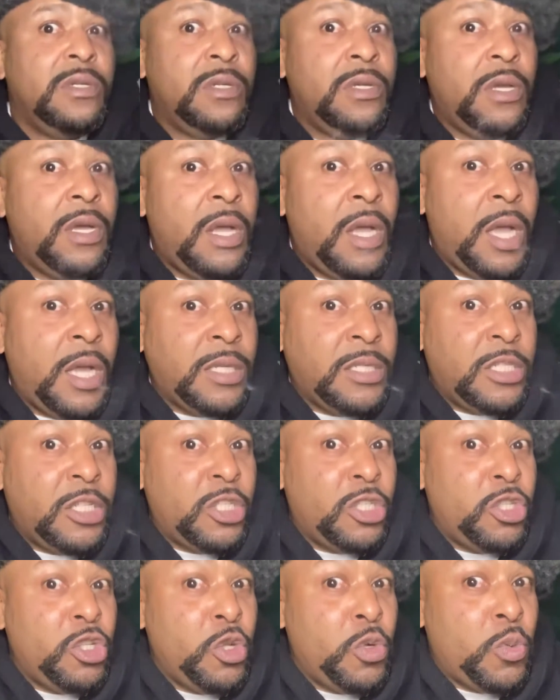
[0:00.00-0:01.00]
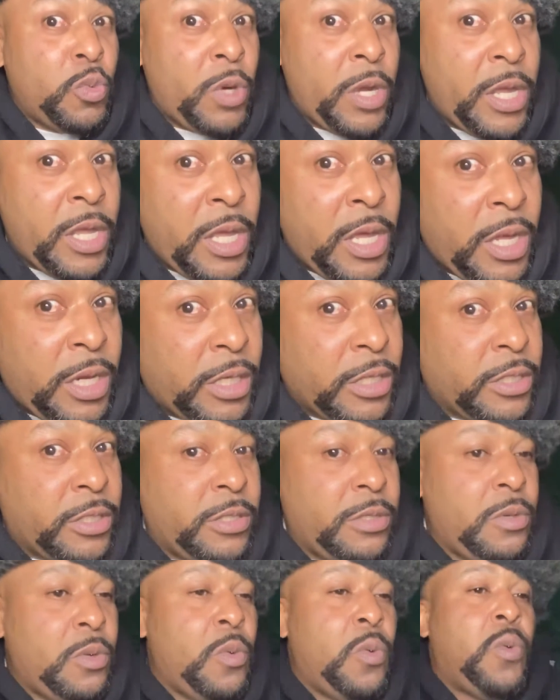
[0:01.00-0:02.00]
I just knew Ray Ellis.
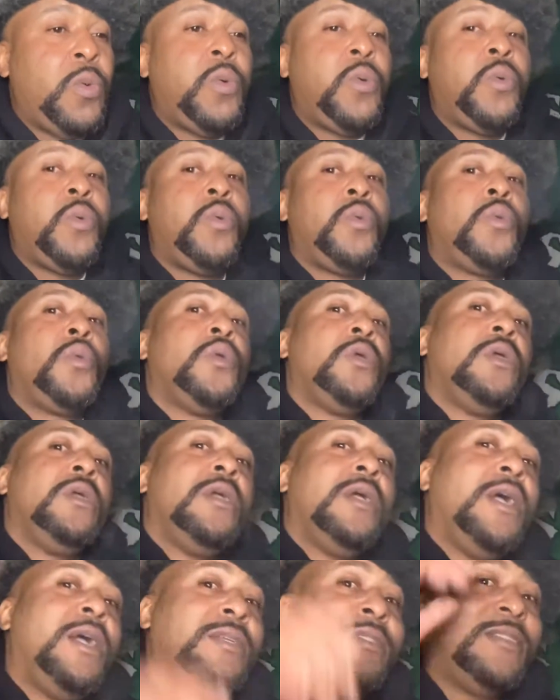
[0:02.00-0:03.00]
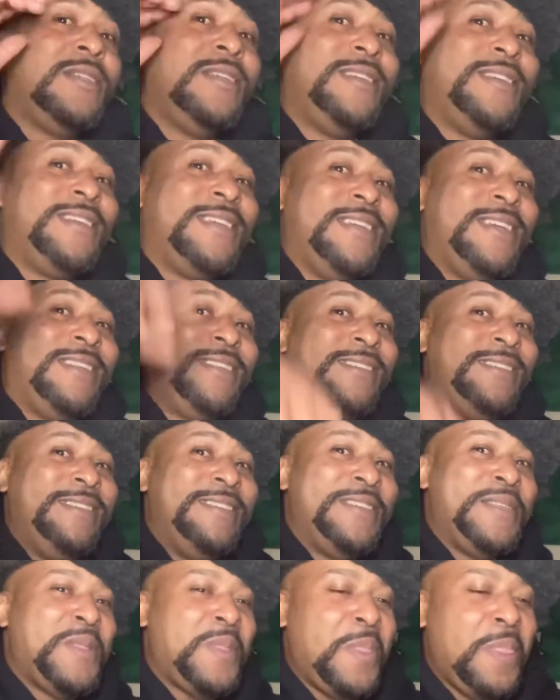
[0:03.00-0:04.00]
I see you, Kelly.
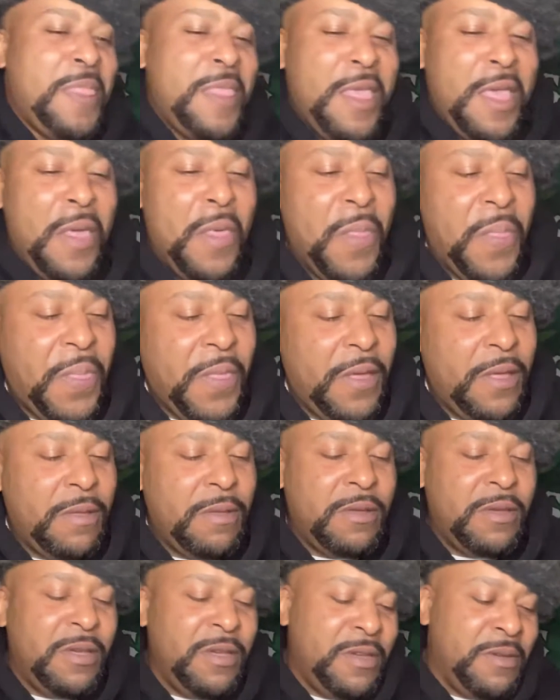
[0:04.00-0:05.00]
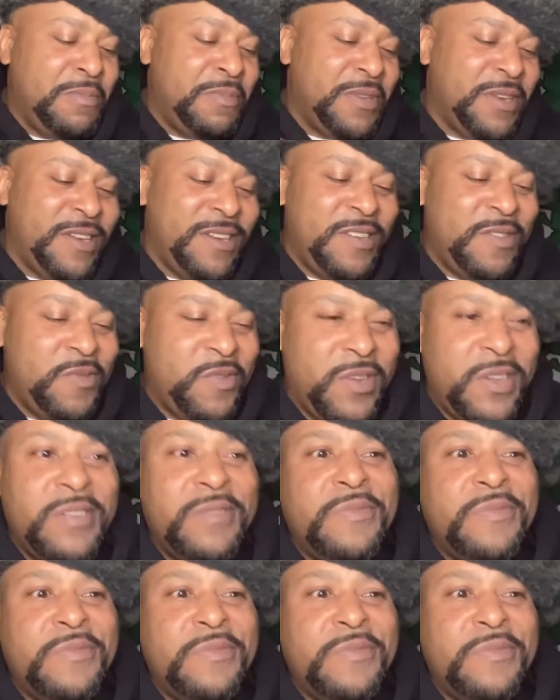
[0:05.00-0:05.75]
But anyway,